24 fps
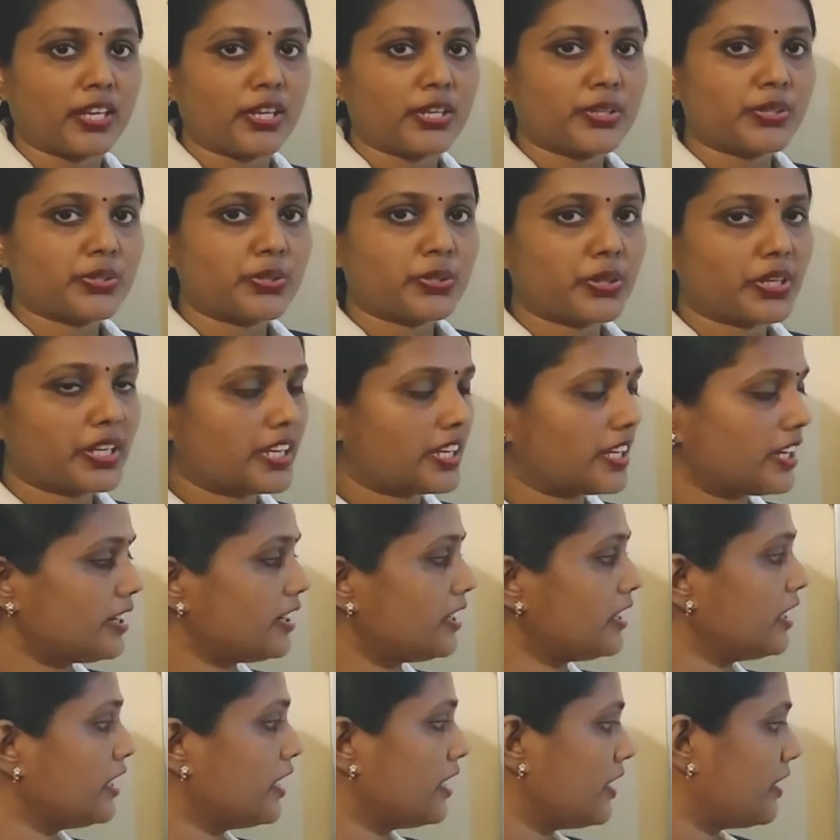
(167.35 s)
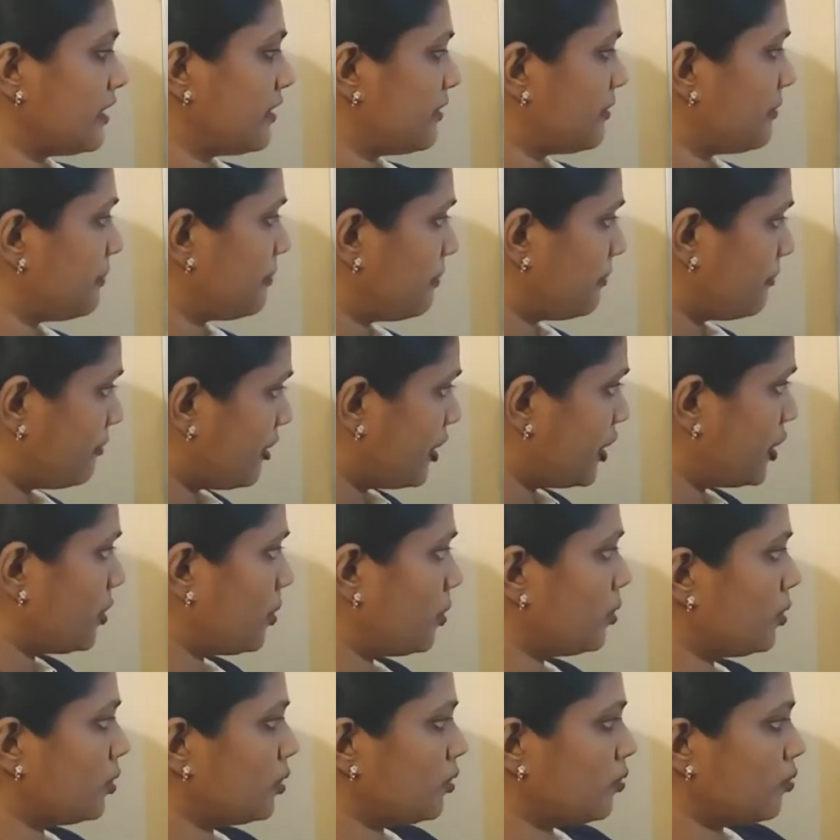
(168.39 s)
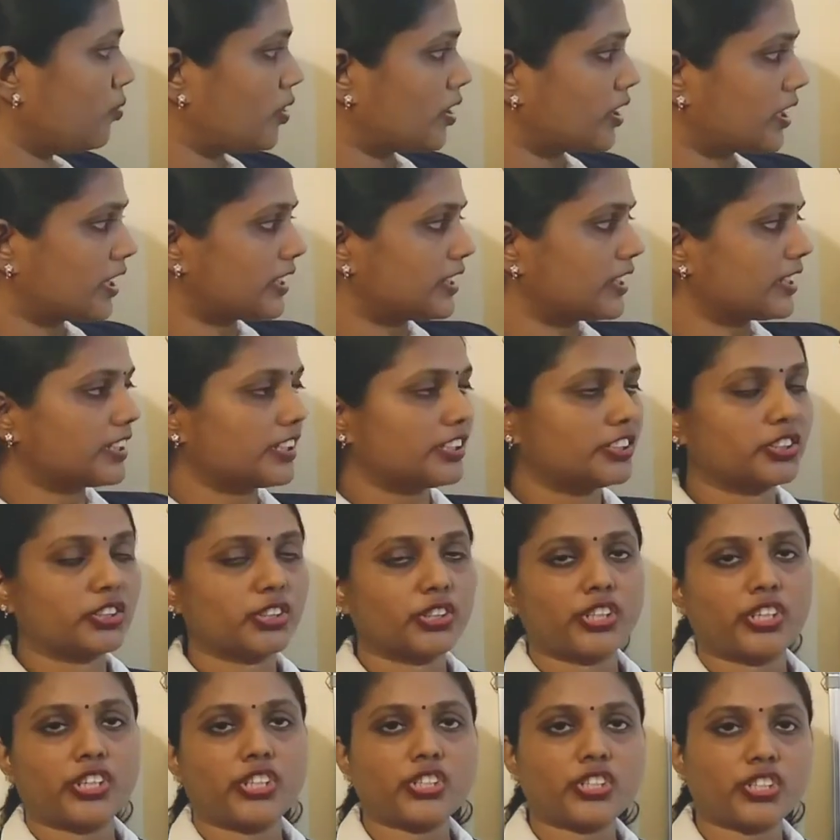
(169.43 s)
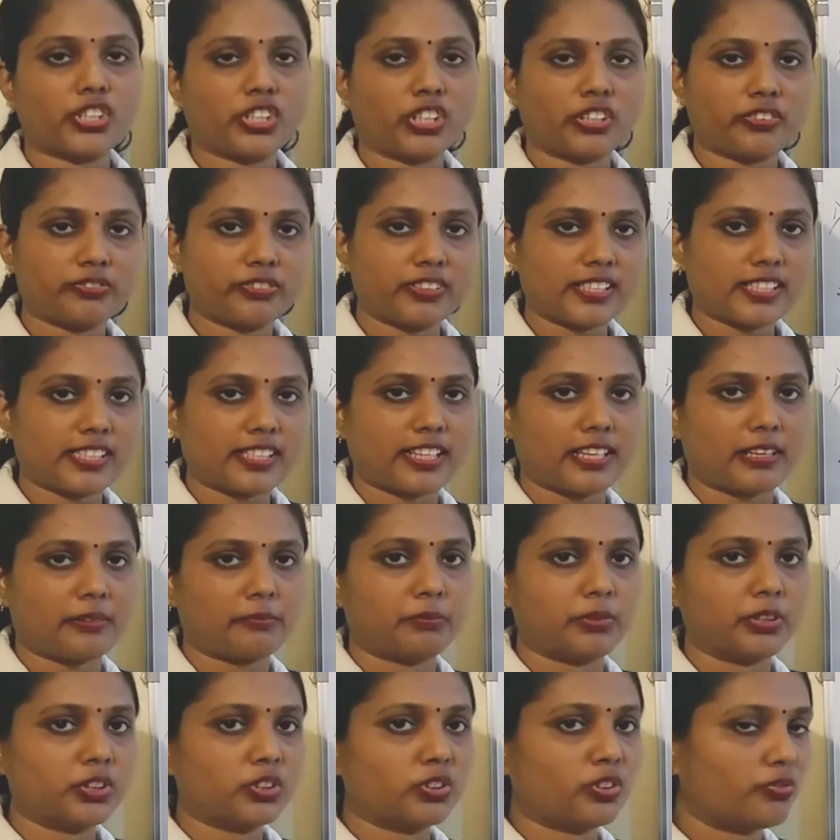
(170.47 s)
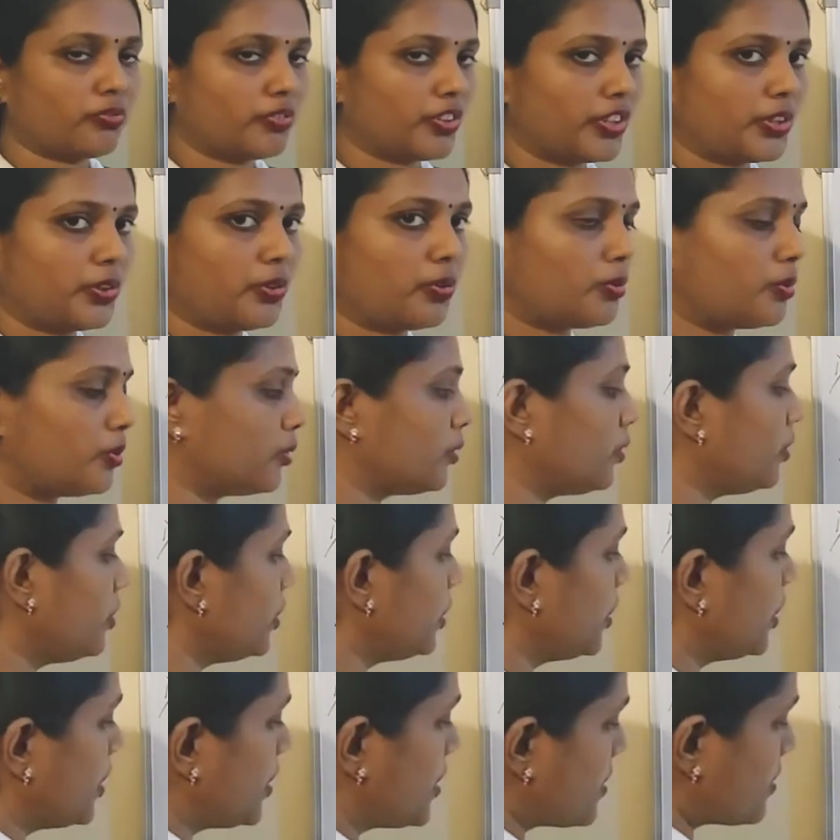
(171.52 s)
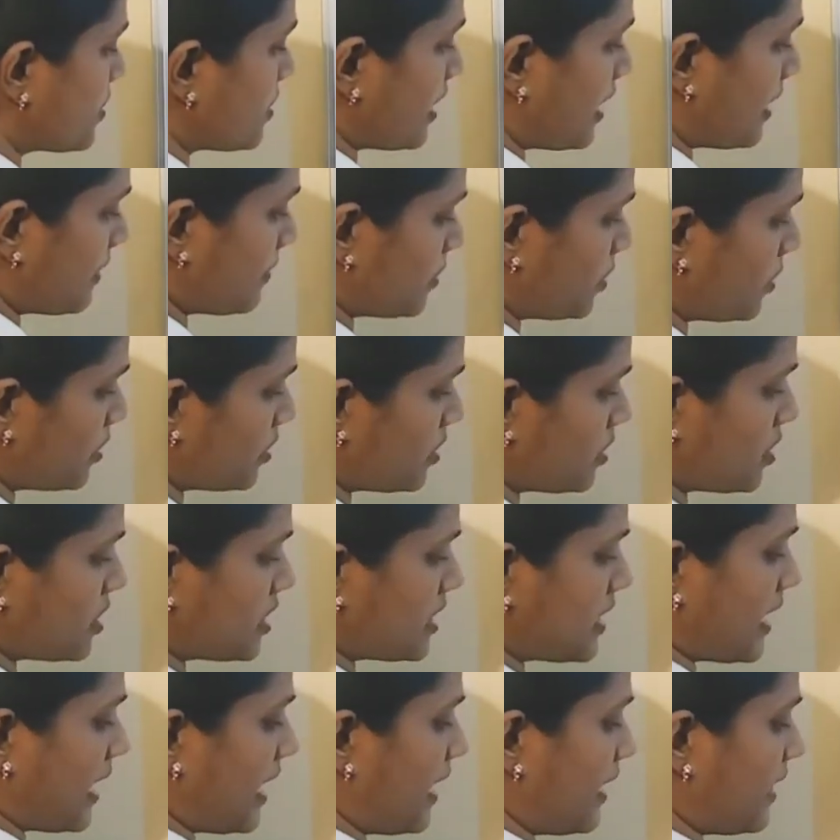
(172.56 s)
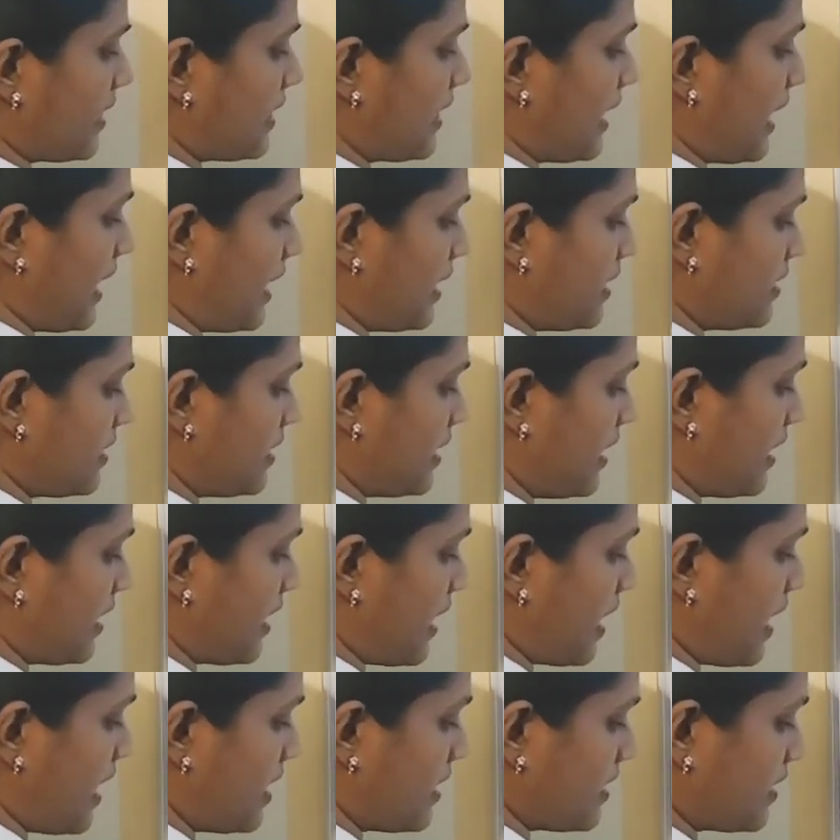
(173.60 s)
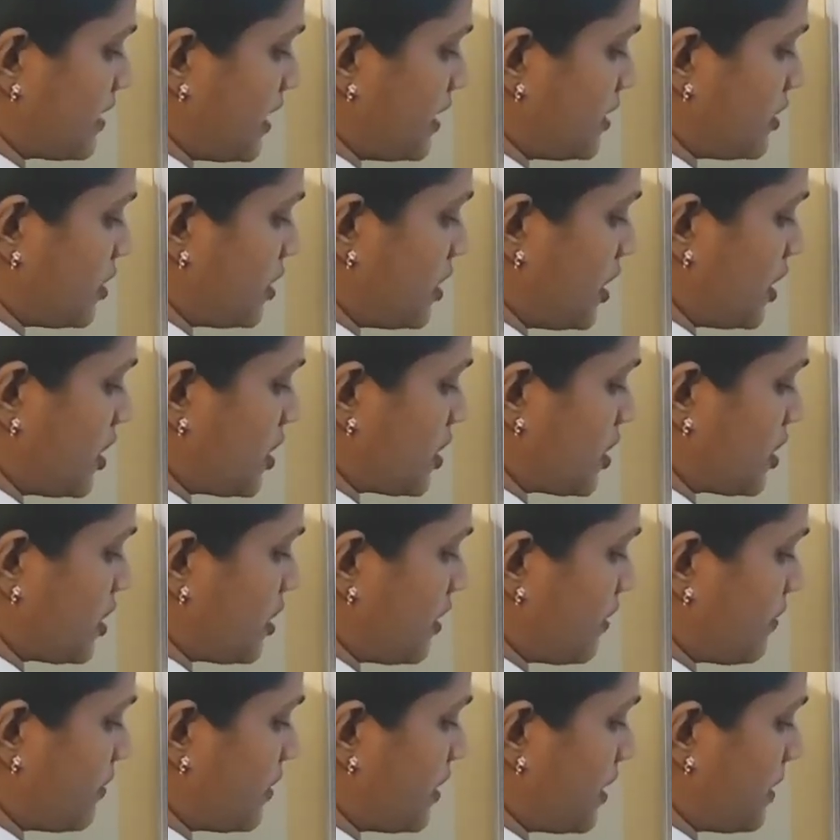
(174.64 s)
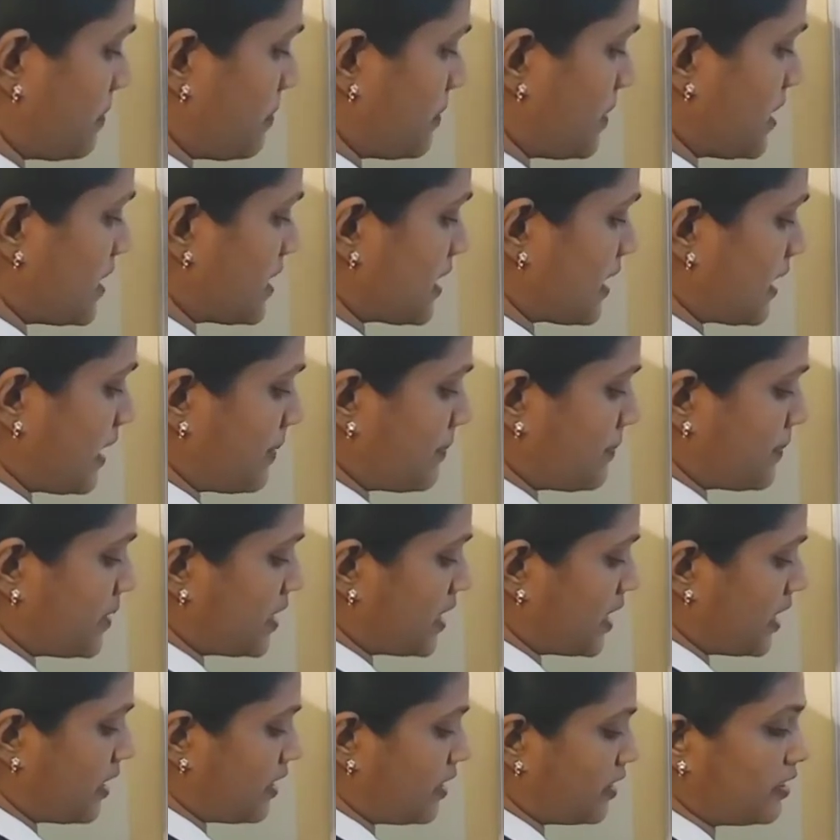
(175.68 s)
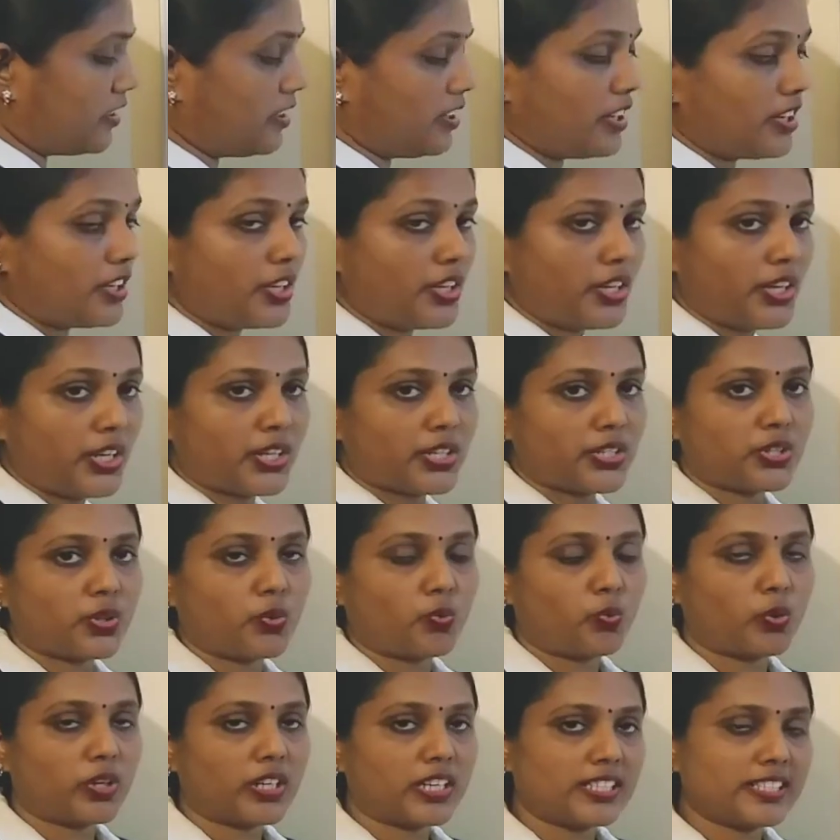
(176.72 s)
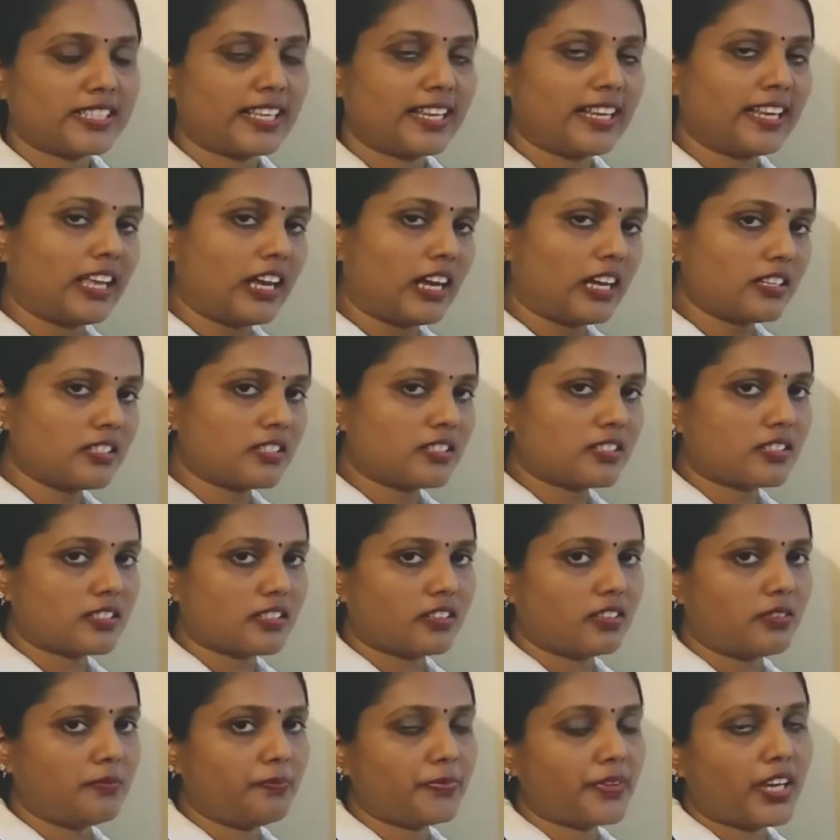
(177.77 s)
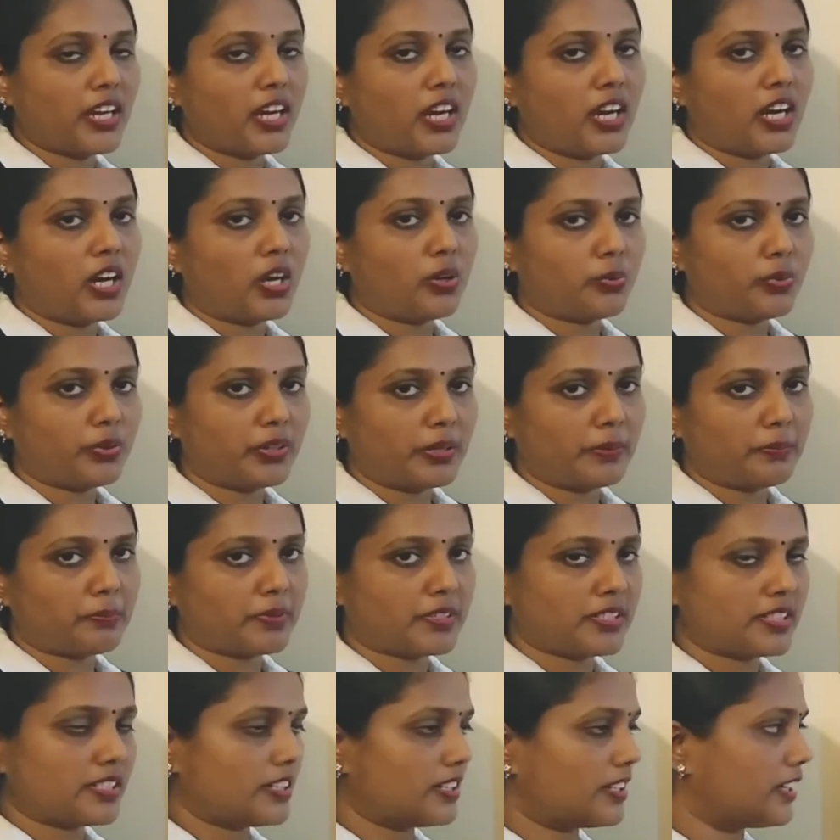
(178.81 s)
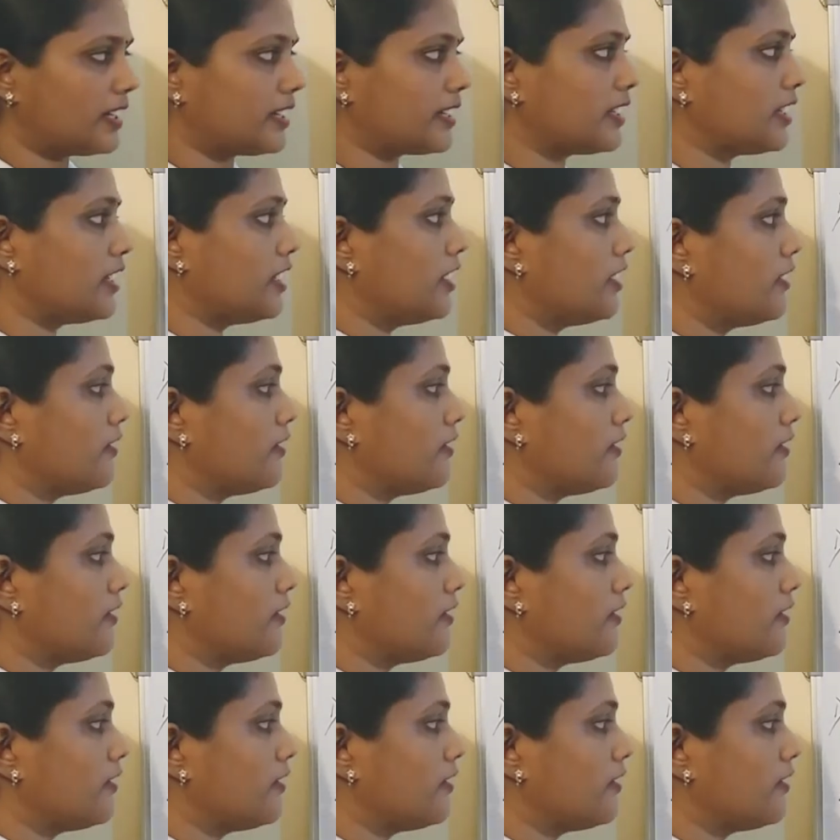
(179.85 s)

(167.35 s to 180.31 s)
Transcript: So here we don't know what are the continuation of this number. So we don't know. So I am going to take that there are continuation of numbers comes here. So what is the last term? How to represent it?